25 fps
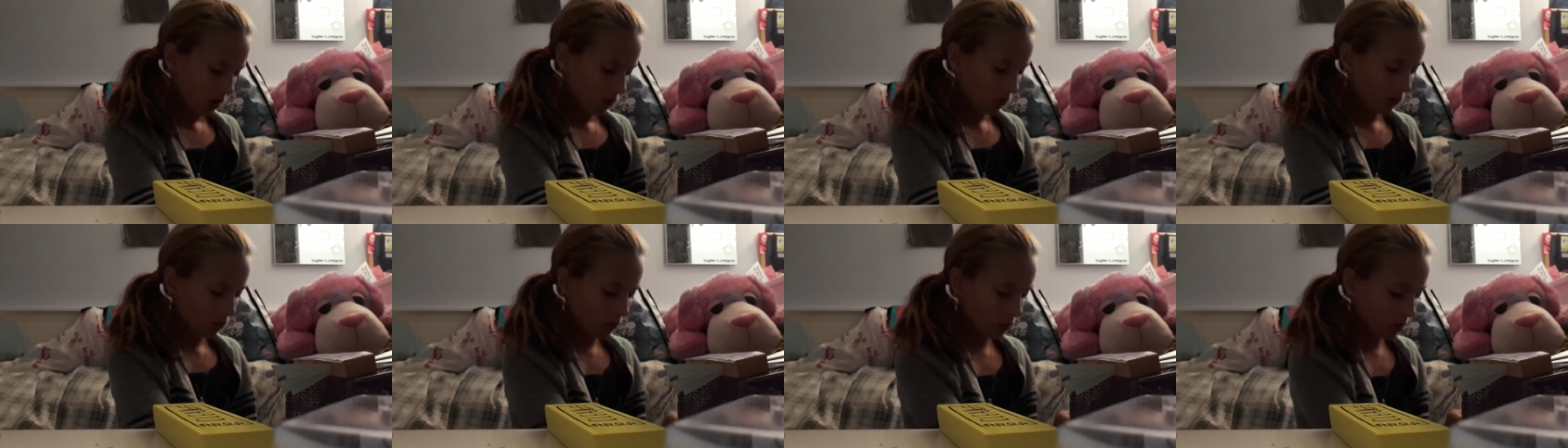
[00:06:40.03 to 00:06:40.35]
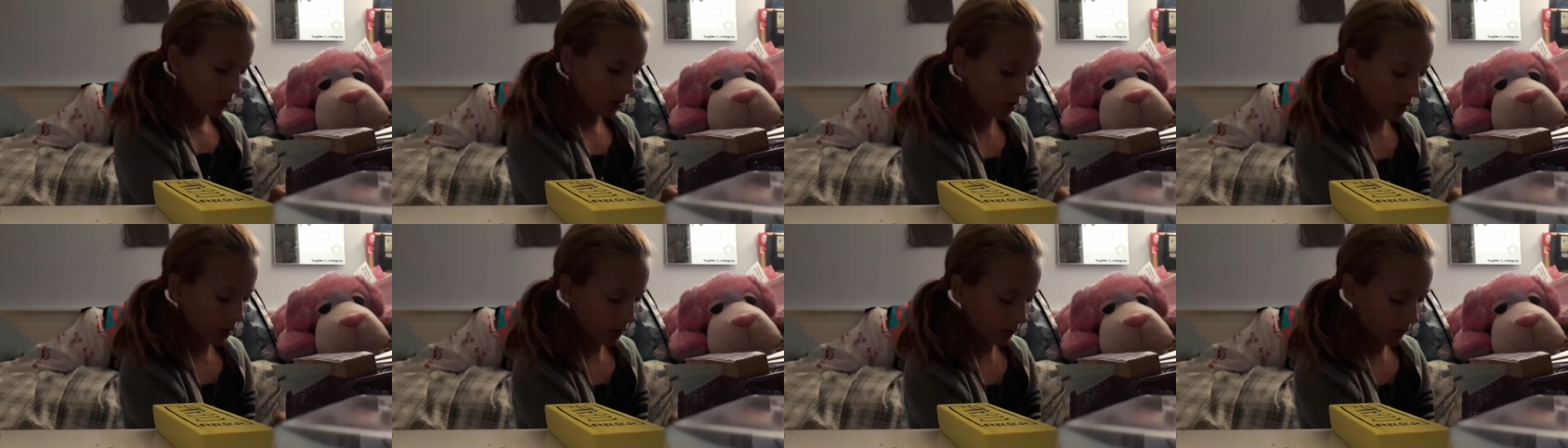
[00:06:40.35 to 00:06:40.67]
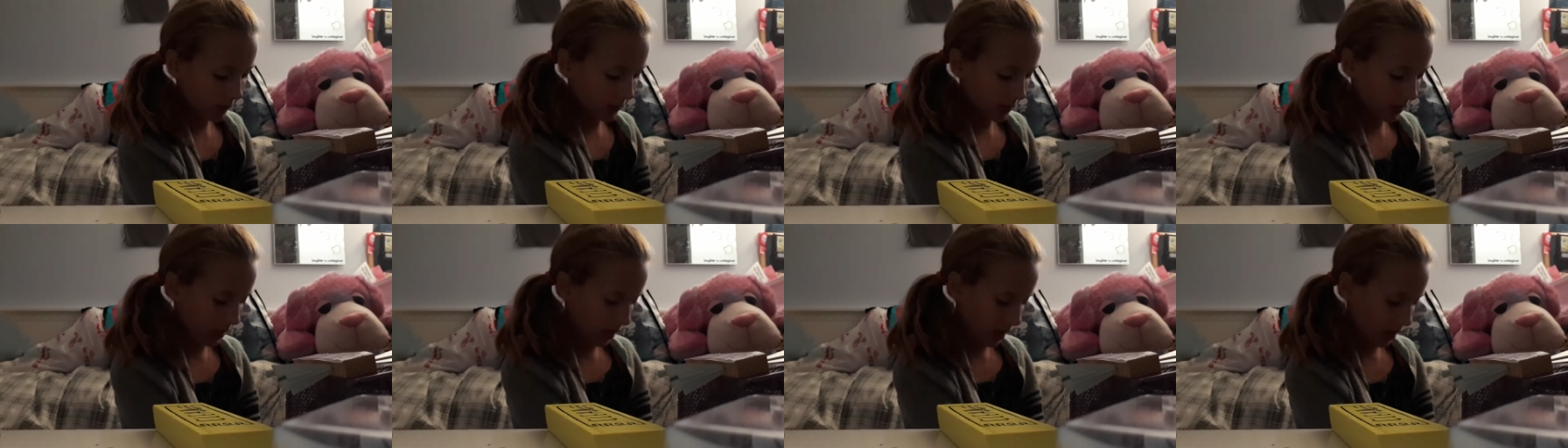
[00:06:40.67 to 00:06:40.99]
we're not
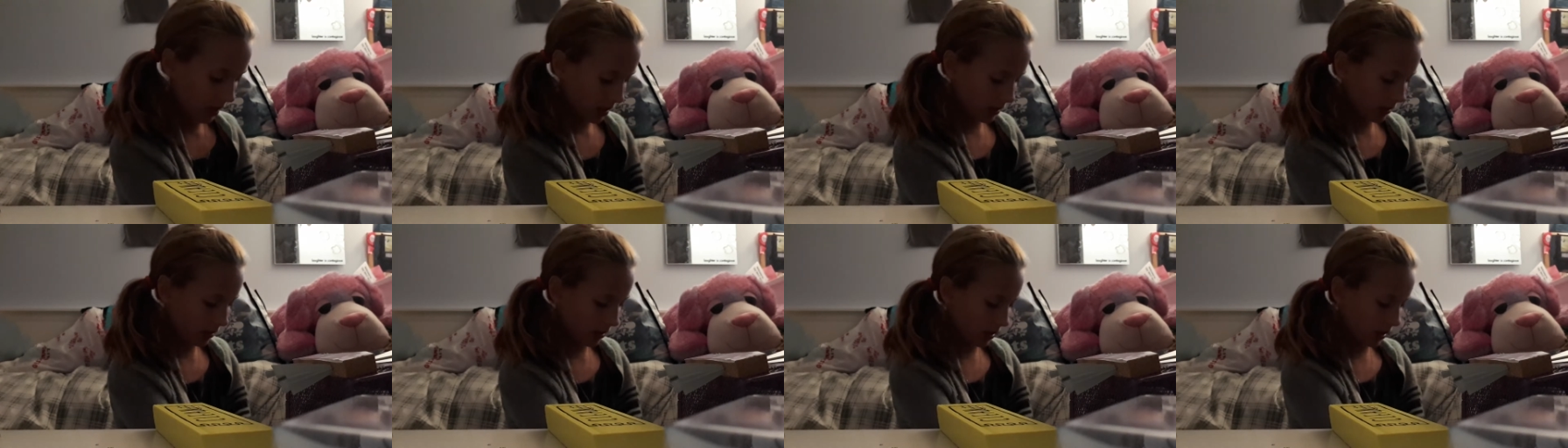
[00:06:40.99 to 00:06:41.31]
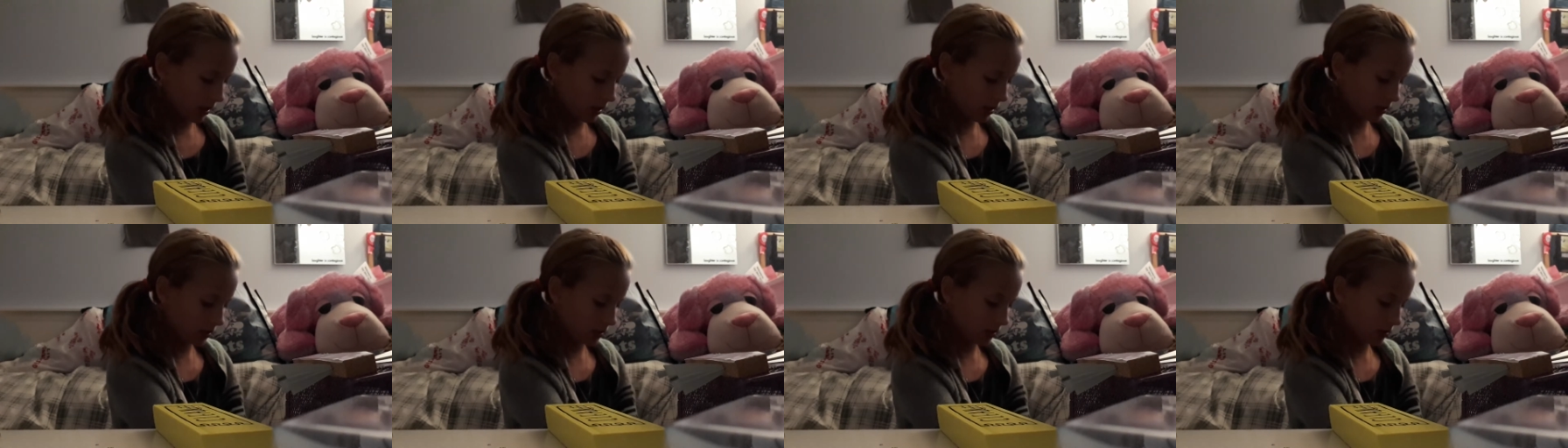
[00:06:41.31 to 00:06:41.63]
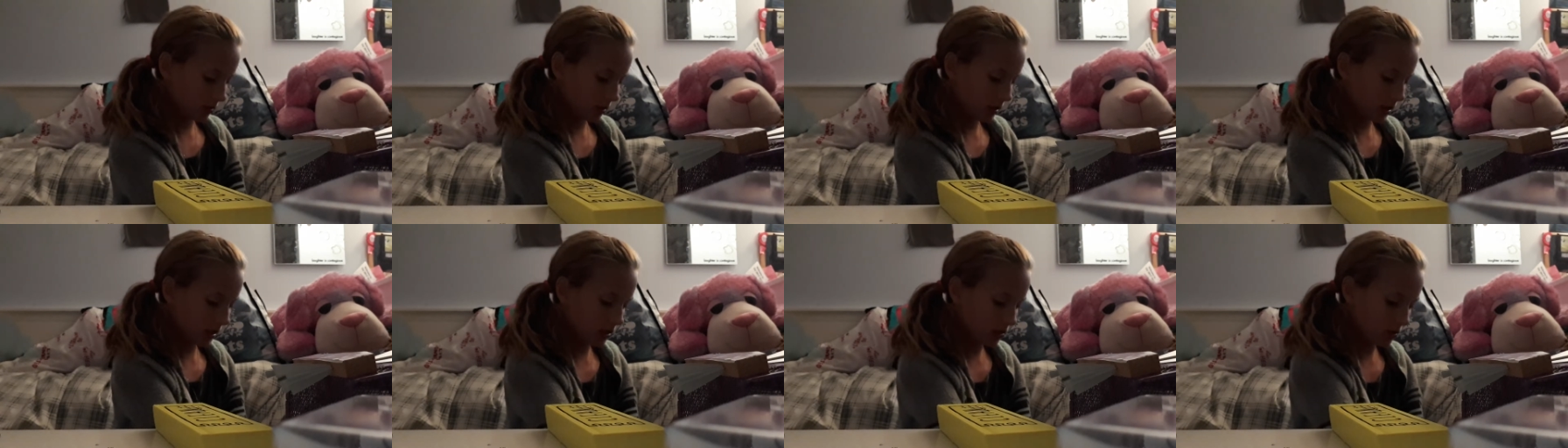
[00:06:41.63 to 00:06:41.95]
even like
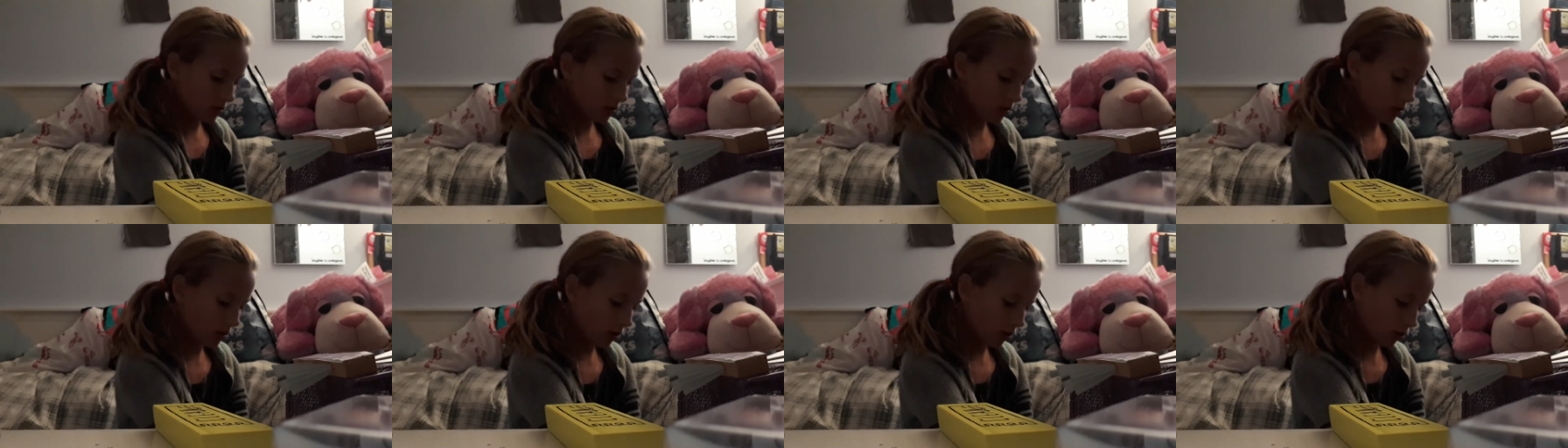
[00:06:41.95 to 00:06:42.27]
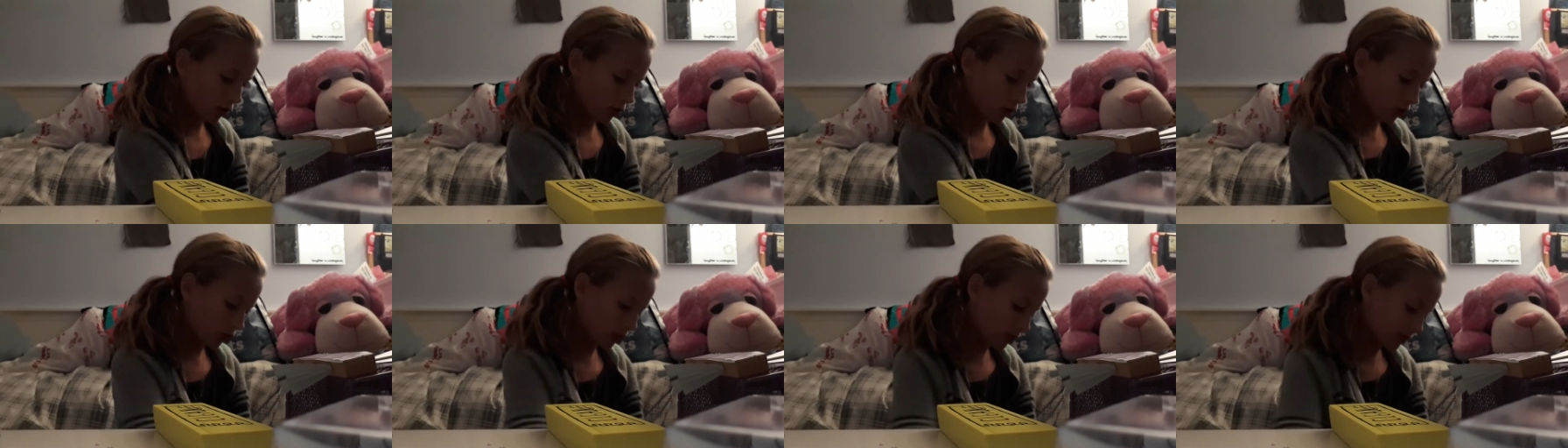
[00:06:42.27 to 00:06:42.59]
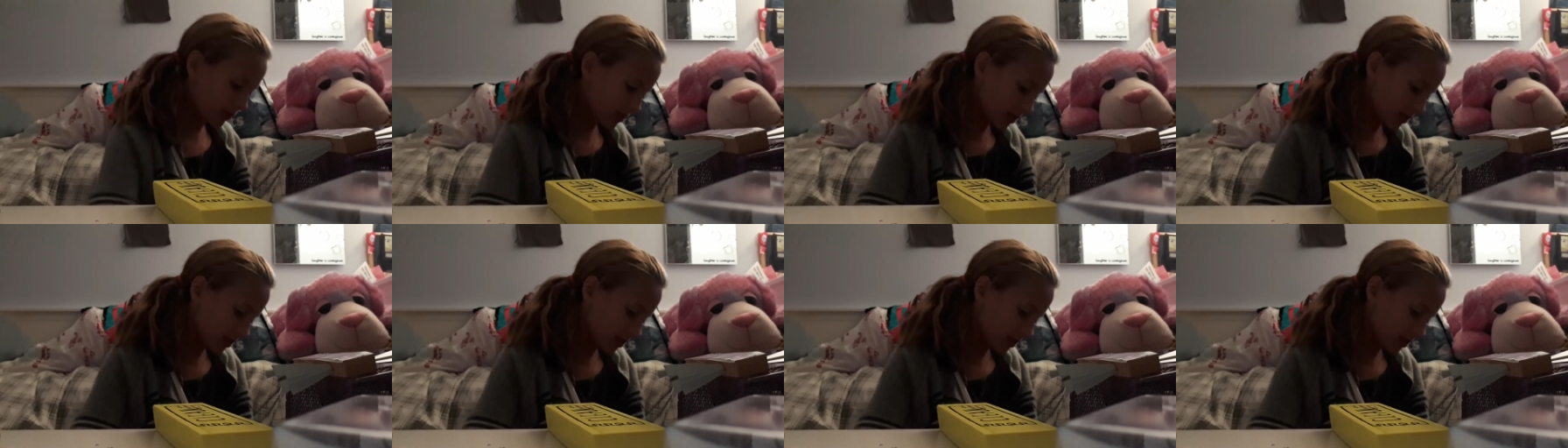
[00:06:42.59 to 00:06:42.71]
into the clothes